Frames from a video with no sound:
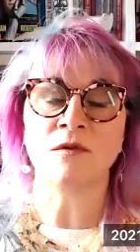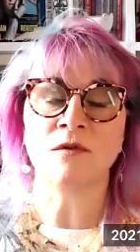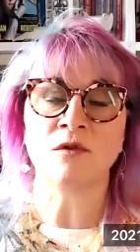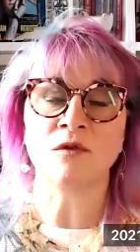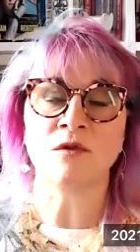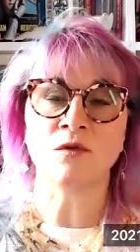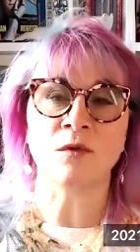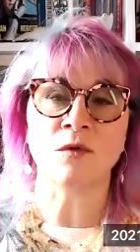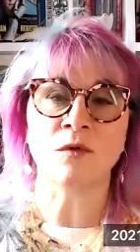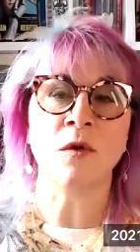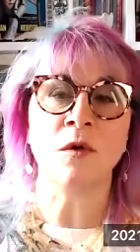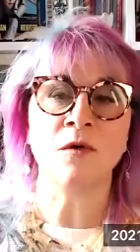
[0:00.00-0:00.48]

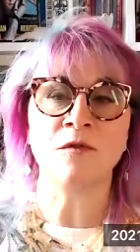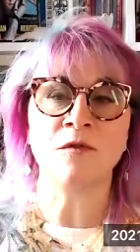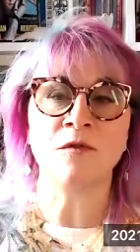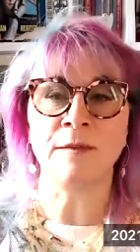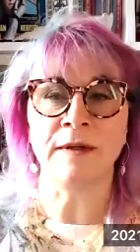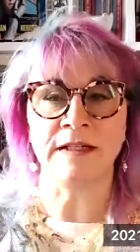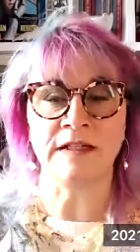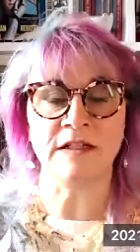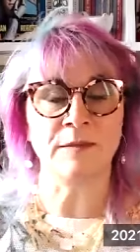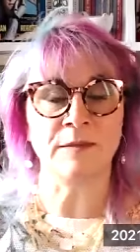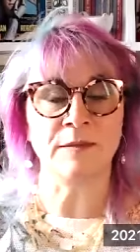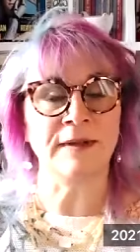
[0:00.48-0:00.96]
drove
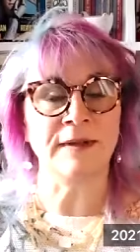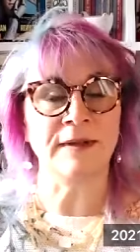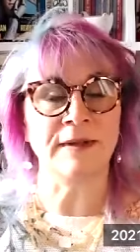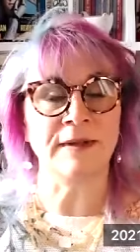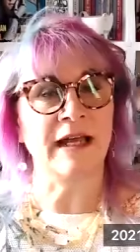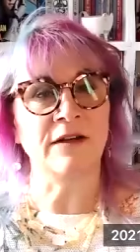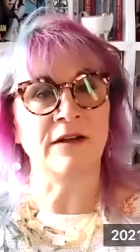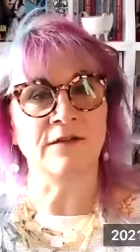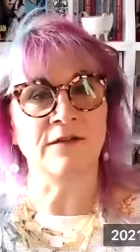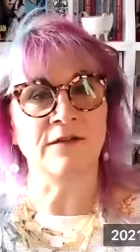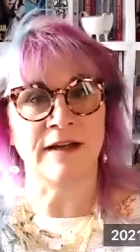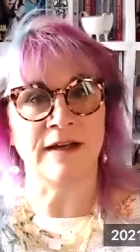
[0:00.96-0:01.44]
me to begin
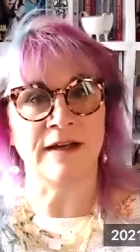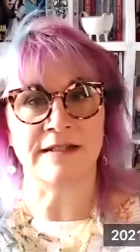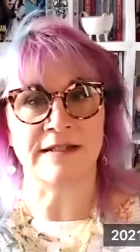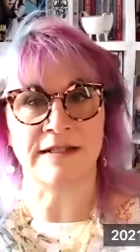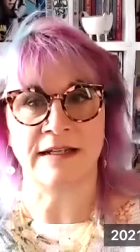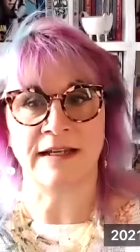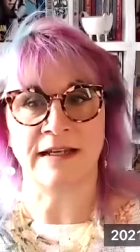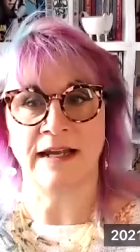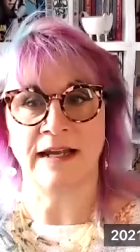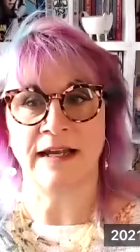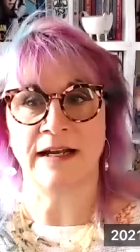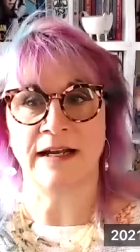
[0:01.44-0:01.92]

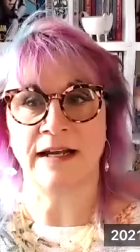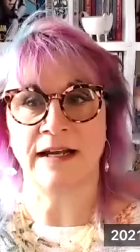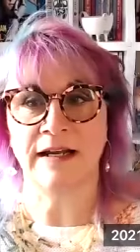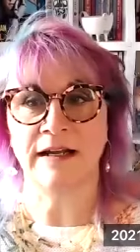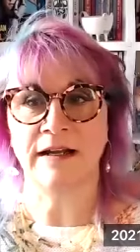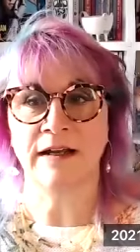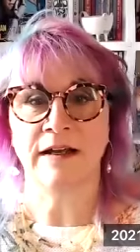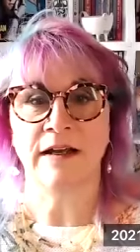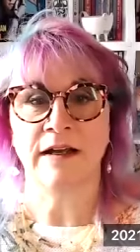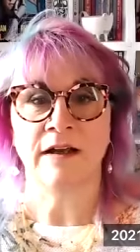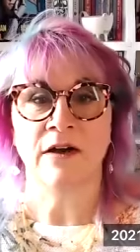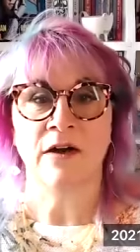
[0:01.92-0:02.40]
investigating
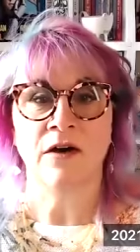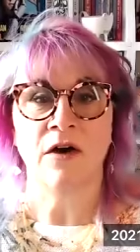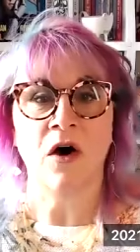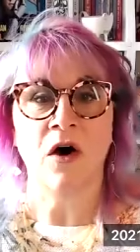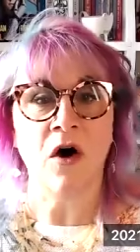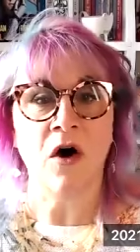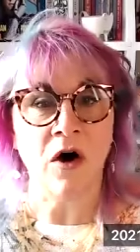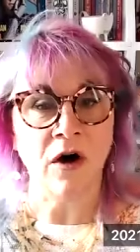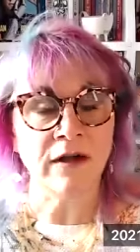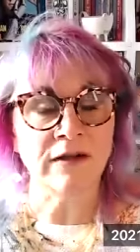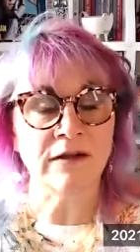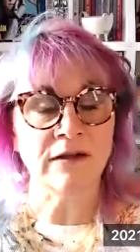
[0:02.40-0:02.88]

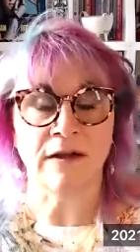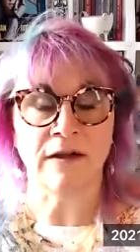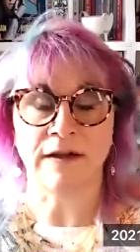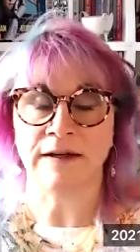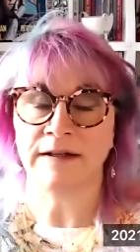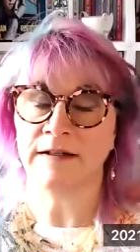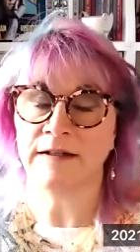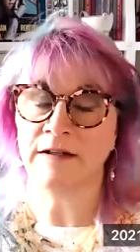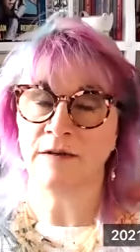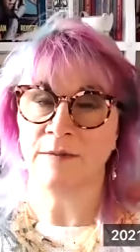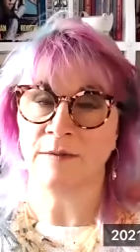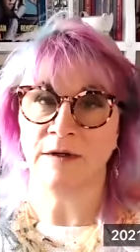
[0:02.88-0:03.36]
online
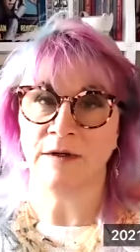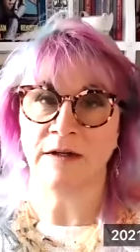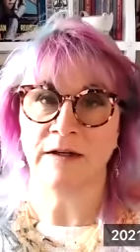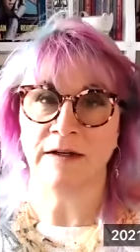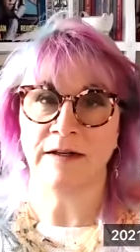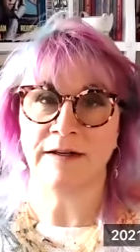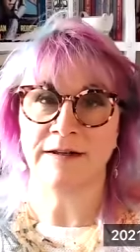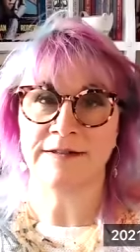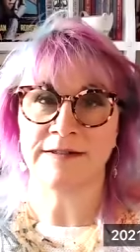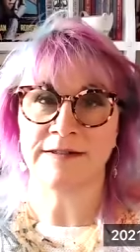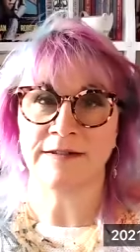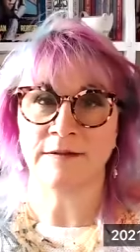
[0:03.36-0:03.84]

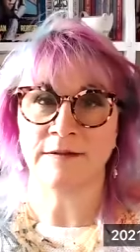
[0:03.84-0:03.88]
communities,